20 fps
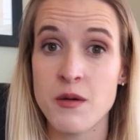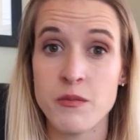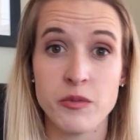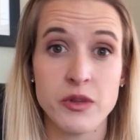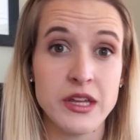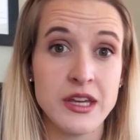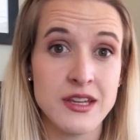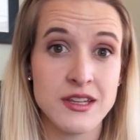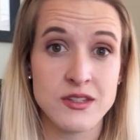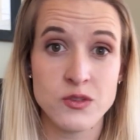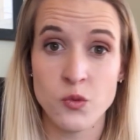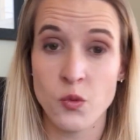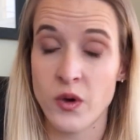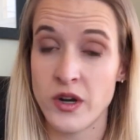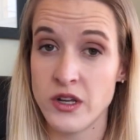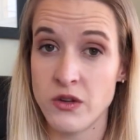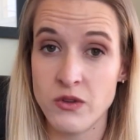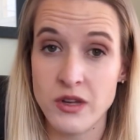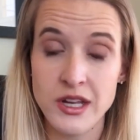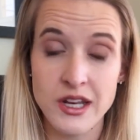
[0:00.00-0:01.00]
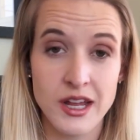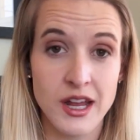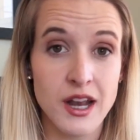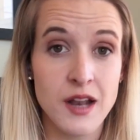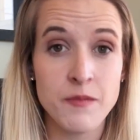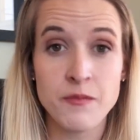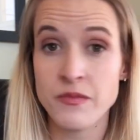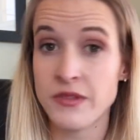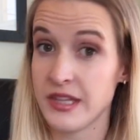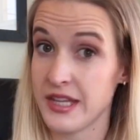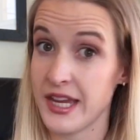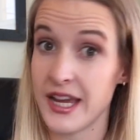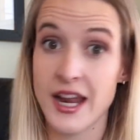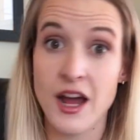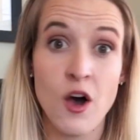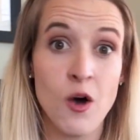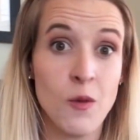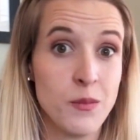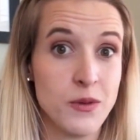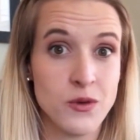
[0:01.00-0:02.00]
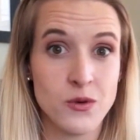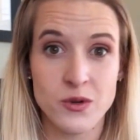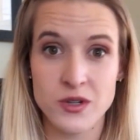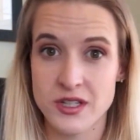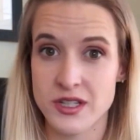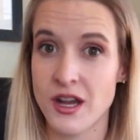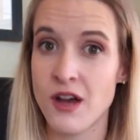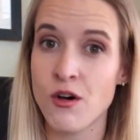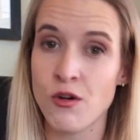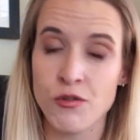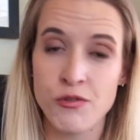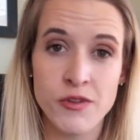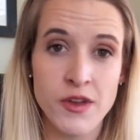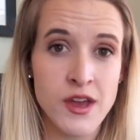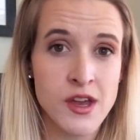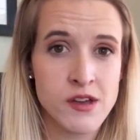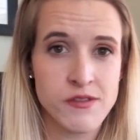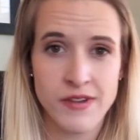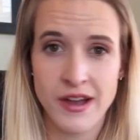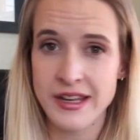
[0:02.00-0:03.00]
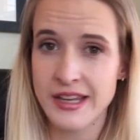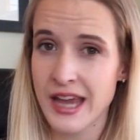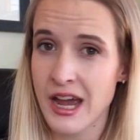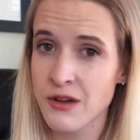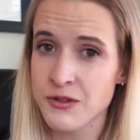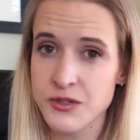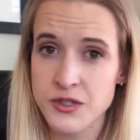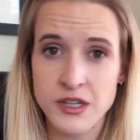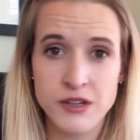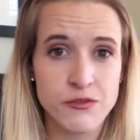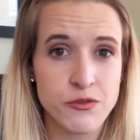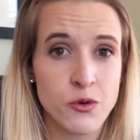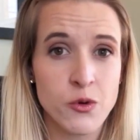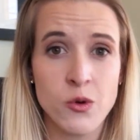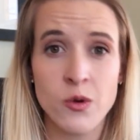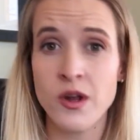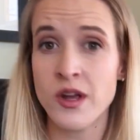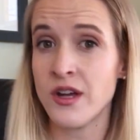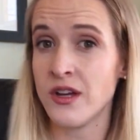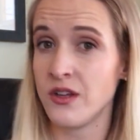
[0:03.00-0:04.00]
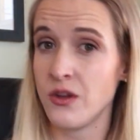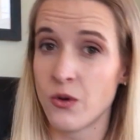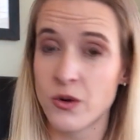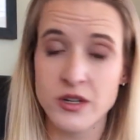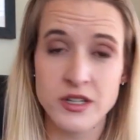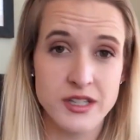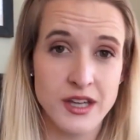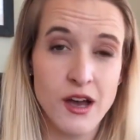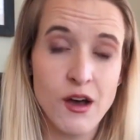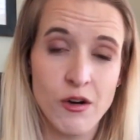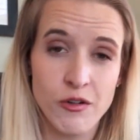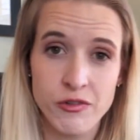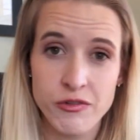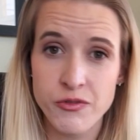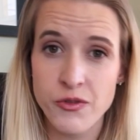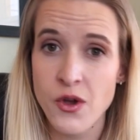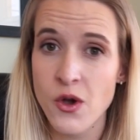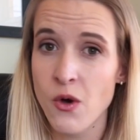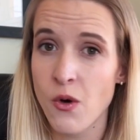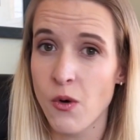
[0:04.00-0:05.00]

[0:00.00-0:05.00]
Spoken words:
Please, when you need it, get help yourself. Find counseling for yourself.